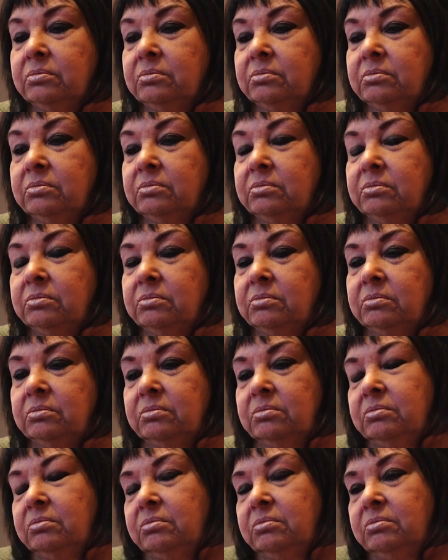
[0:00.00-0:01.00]

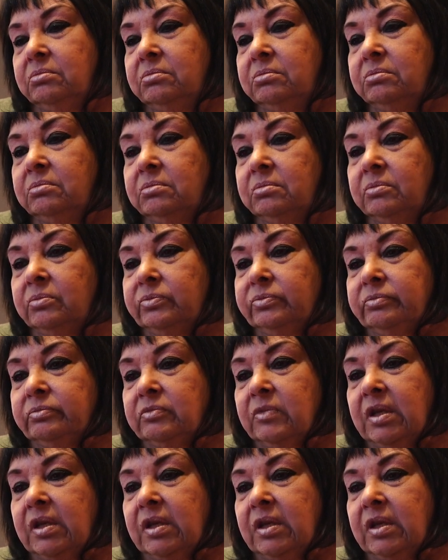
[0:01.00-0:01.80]
Nobody speaks.